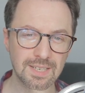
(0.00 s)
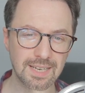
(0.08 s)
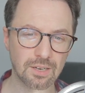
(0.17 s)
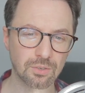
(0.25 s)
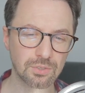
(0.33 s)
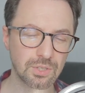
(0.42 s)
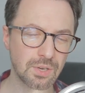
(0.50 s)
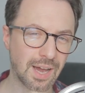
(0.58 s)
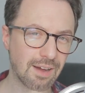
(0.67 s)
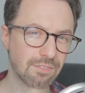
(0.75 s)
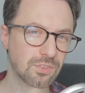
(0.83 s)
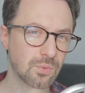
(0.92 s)
Now, you
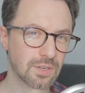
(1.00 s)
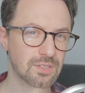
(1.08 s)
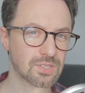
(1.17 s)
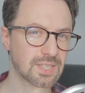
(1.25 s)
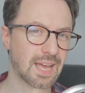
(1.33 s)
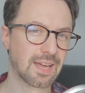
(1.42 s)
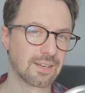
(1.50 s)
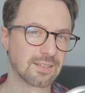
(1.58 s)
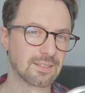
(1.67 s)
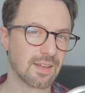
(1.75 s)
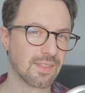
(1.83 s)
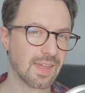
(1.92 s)
have to
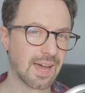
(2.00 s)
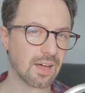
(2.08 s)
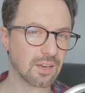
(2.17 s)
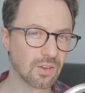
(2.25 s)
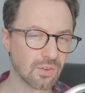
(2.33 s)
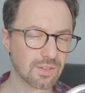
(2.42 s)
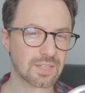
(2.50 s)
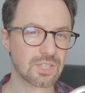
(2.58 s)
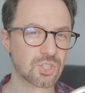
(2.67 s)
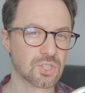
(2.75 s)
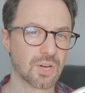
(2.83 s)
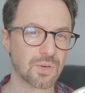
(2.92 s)
understand that a lot of
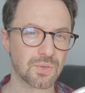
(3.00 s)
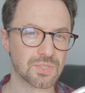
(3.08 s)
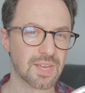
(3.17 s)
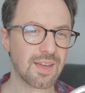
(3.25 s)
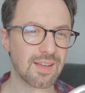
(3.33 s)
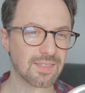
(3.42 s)
these shows,